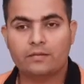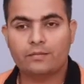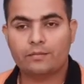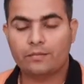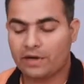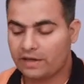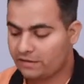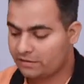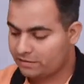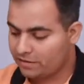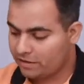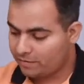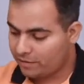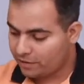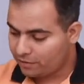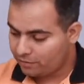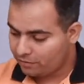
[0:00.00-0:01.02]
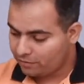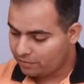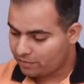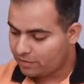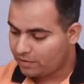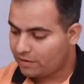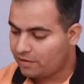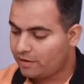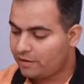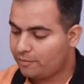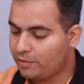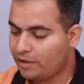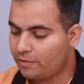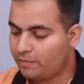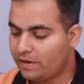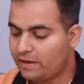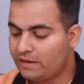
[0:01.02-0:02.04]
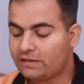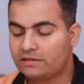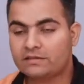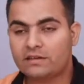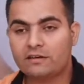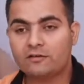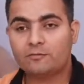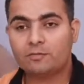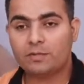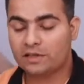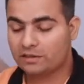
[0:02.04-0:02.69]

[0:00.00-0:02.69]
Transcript: minus 3 by 2. But minus half